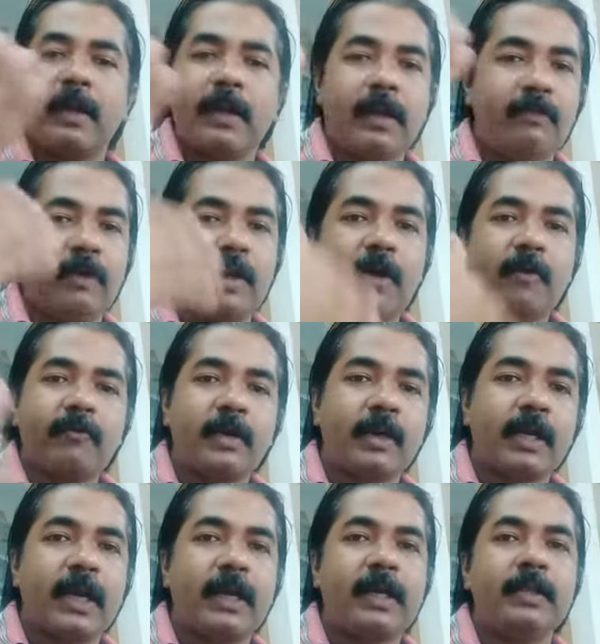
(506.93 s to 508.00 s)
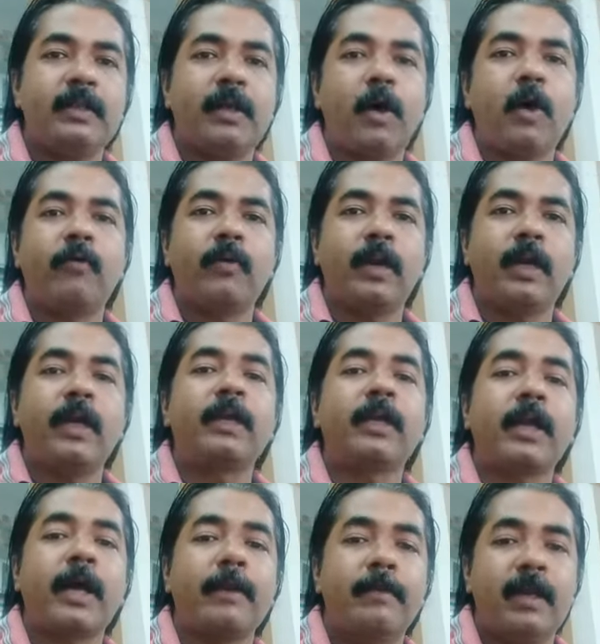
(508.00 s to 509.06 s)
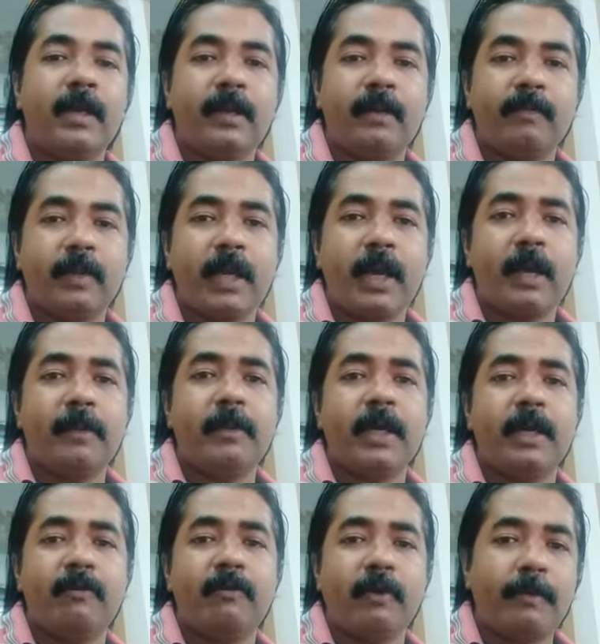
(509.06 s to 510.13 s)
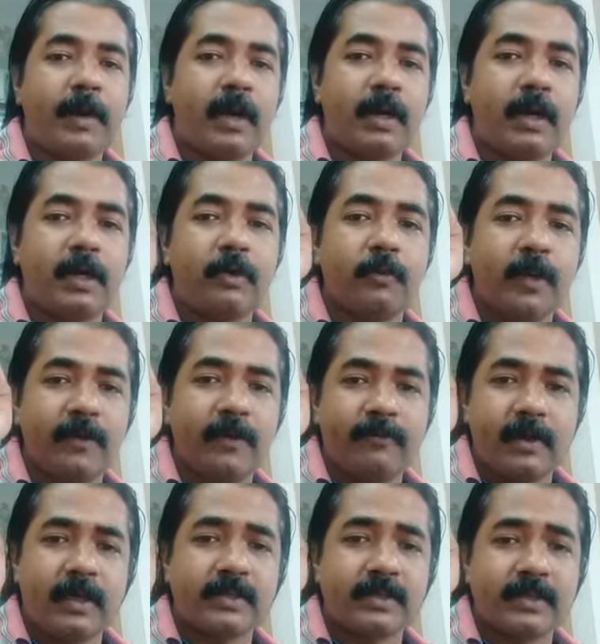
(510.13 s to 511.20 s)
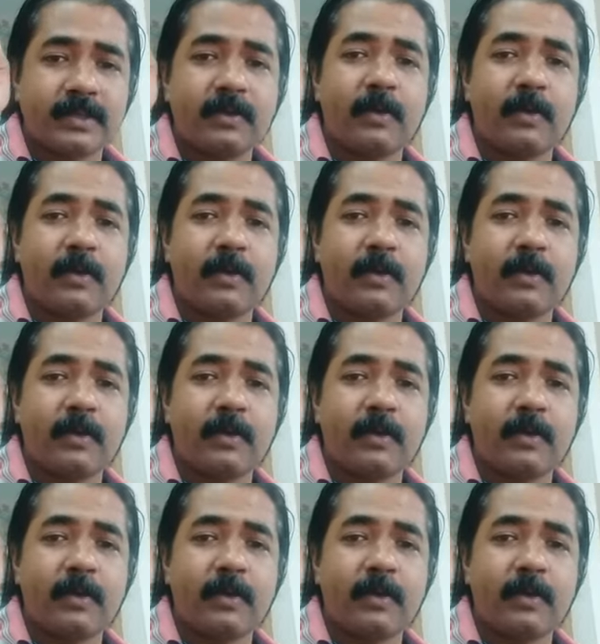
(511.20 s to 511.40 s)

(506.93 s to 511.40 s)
even after getting the offer letter, I may give a party to my friends.